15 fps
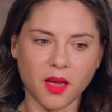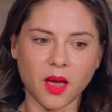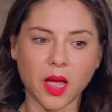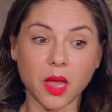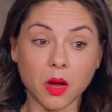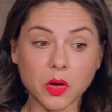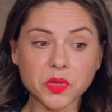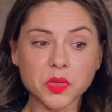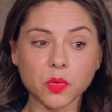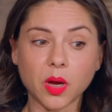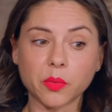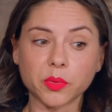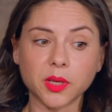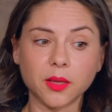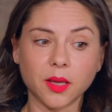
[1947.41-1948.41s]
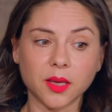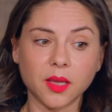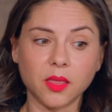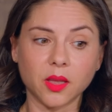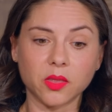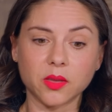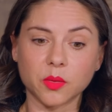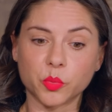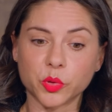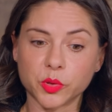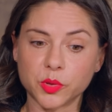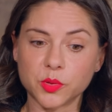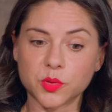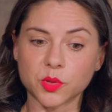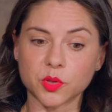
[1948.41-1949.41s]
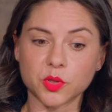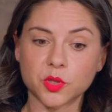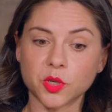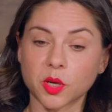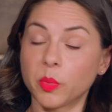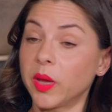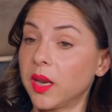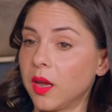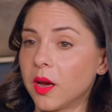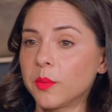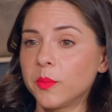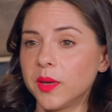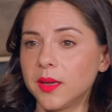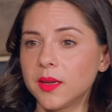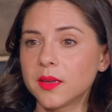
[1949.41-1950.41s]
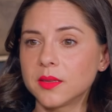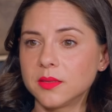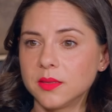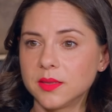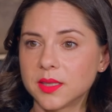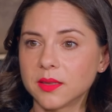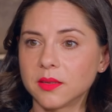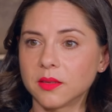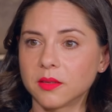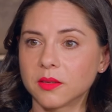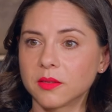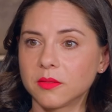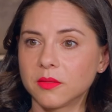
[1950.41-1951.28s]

I also got really lucky that the producers took pity on me and didn't